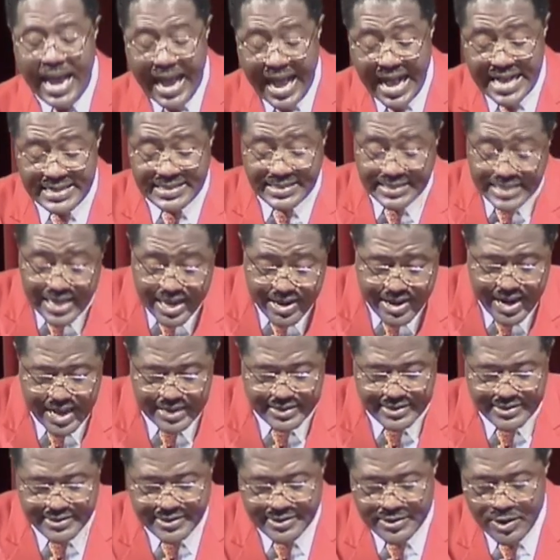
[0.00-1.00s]

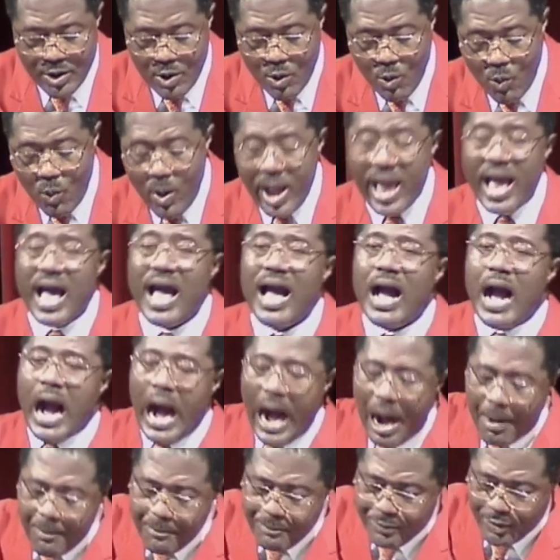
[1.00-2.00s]
Assyrians were
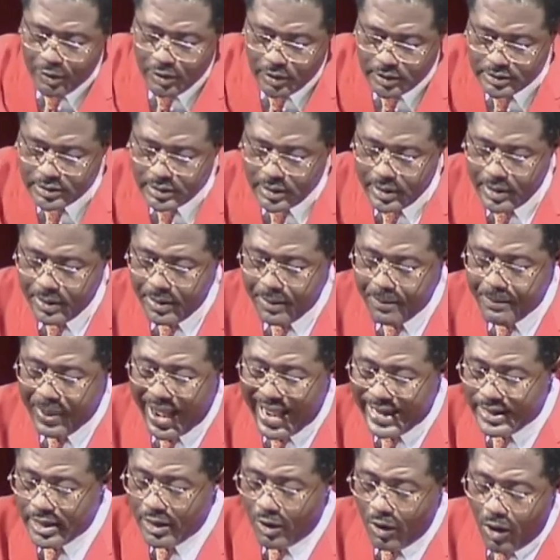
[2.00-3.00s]
humbled
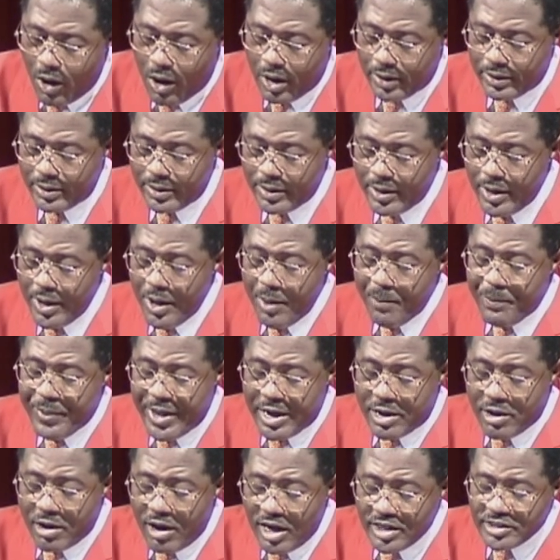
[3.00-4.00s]
by the Lord
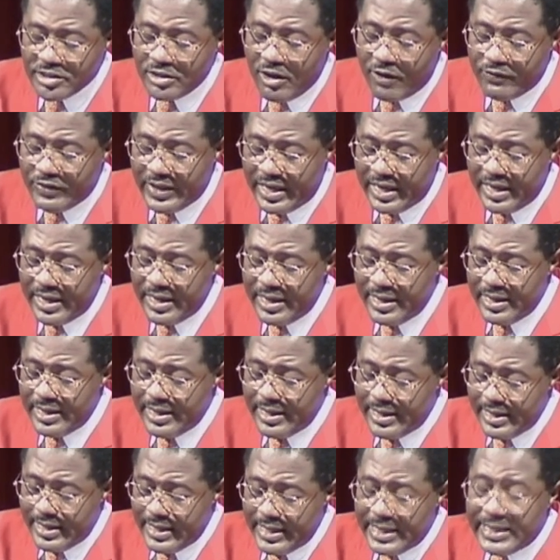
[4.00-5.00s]
because of the
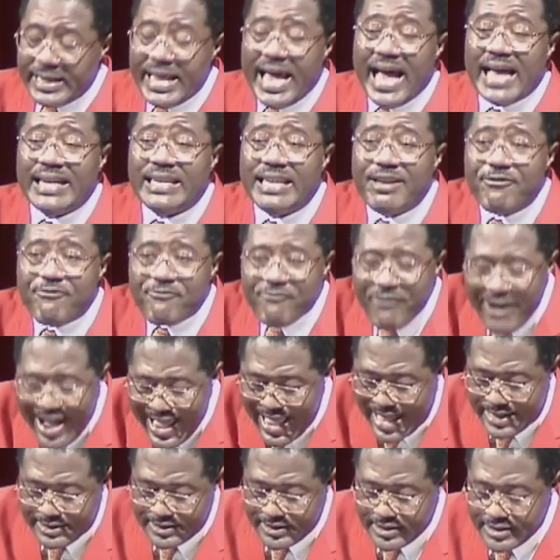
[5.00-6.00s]
their
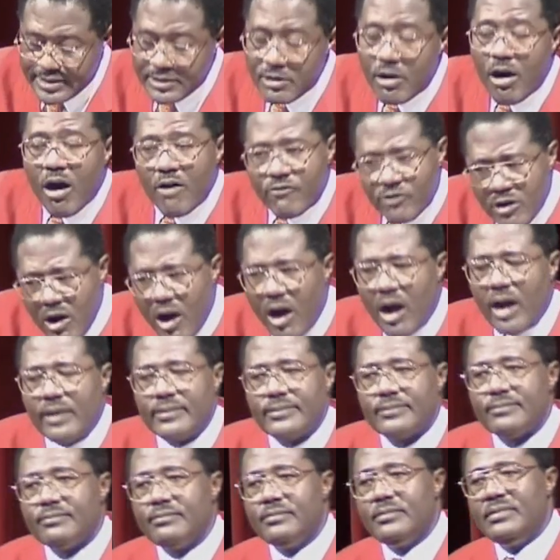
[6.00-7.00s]
defiance of
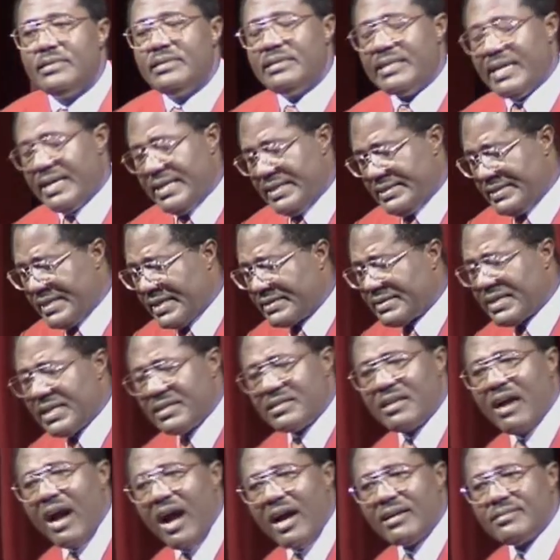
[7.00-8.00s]
God. They
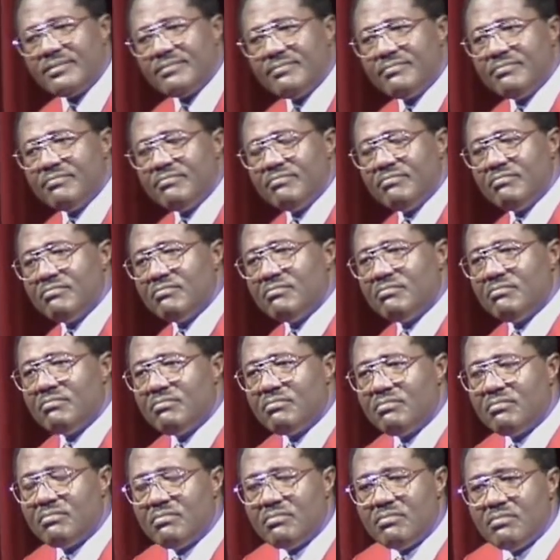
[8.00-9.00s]
rejected God.
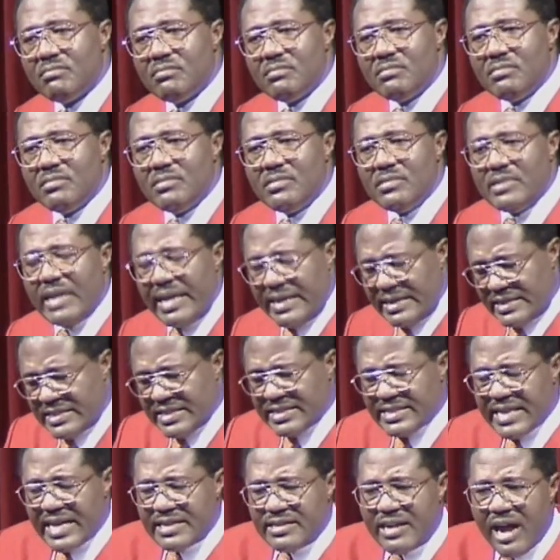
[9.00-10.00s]
They
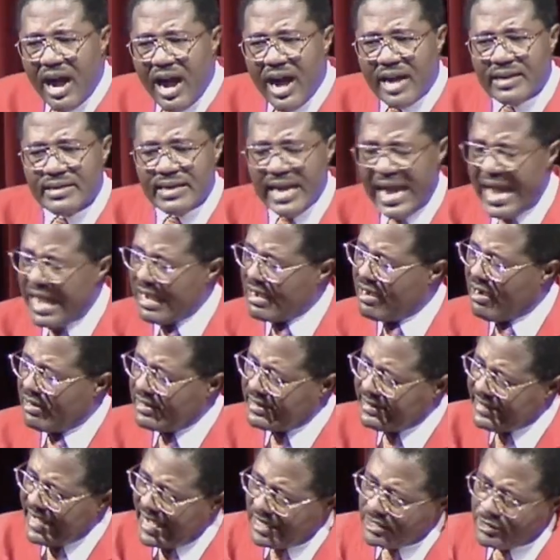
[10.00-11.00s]
resisted God and
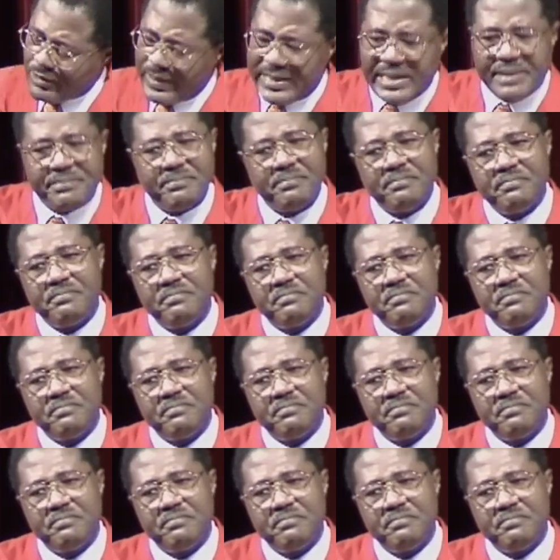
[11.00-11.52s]
God dealt with them.